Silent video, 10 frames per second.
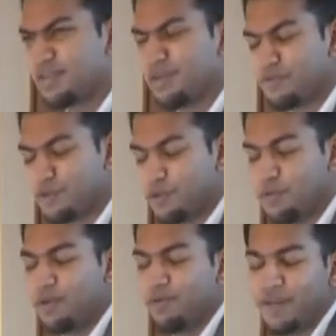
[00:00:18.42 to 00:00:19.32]

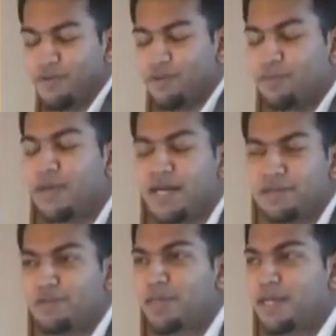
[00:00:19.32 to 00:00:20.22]
very few
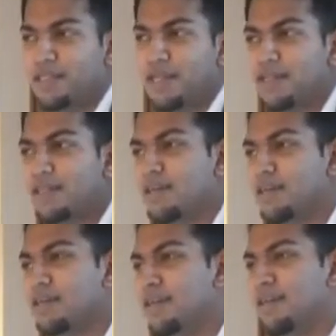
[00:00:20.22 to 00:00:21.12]
brands to be exact.
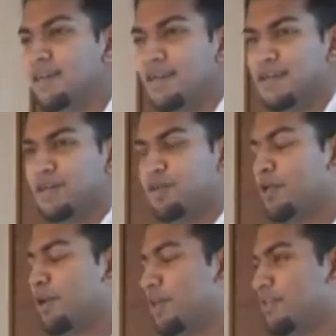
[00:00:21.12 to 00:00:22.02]
To
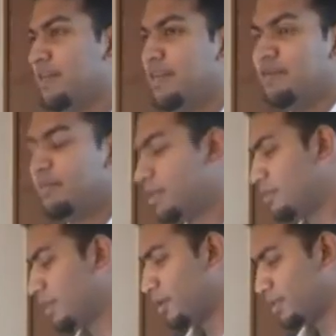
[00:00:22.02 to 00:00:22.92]
be honest, we never made
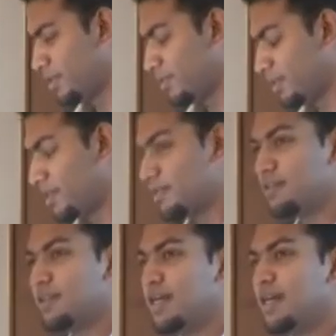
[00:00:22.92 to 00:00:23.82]
money on this
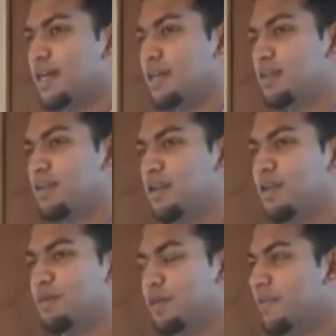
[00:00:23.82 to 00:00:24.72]
business.
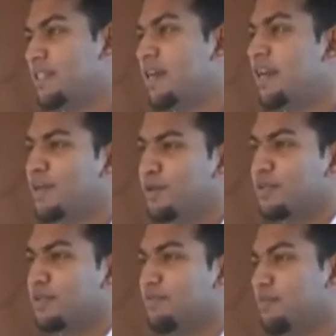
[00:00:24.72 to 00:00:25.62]
But with Kerala
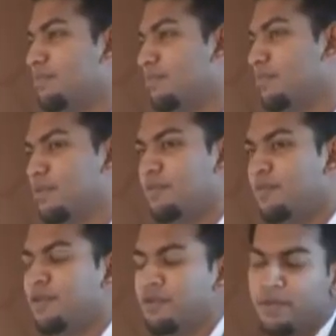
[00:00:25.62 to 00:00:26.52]
Tourism,
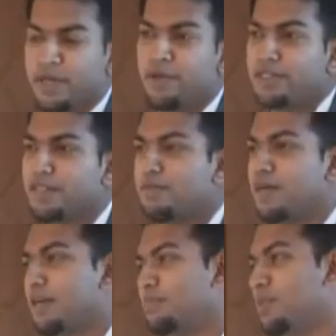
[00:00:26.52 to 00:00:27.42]
we've been doing some
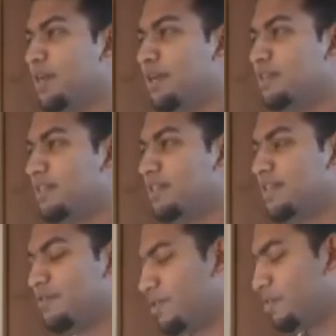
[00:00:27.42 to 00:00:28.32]
interesting
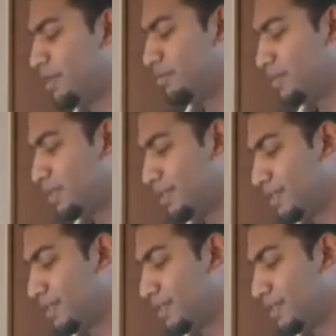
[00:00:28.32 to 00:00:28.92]
stuff. We've been